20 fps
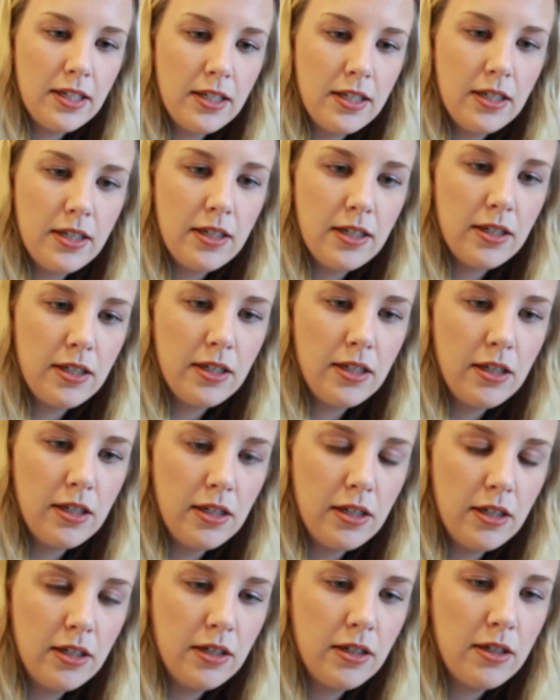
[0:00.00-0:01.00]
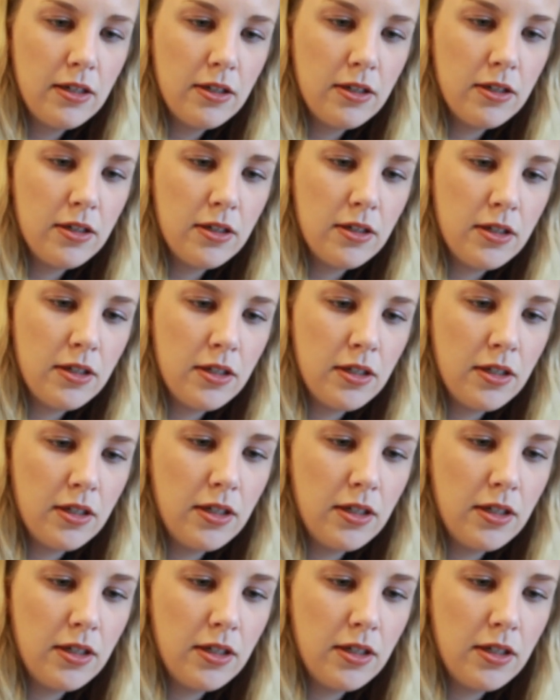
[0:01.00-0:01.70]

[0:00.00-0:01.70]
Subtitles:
(no one is talking)